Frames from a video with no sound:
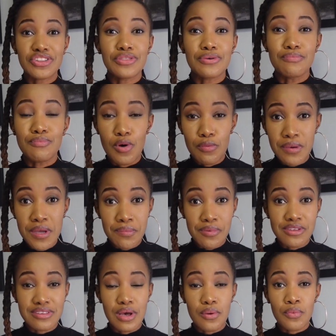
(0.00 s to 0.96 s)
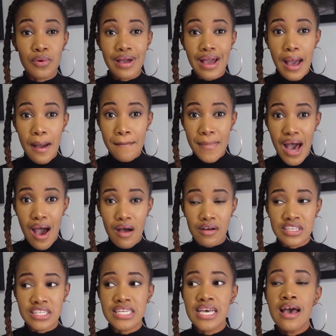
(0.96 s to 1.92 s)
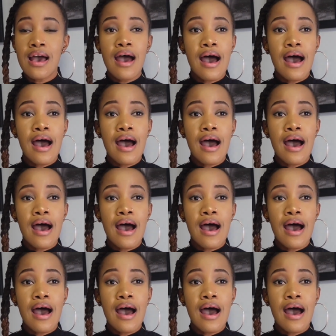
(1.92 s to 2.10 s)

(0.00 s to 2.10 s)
The more pimples that would come out.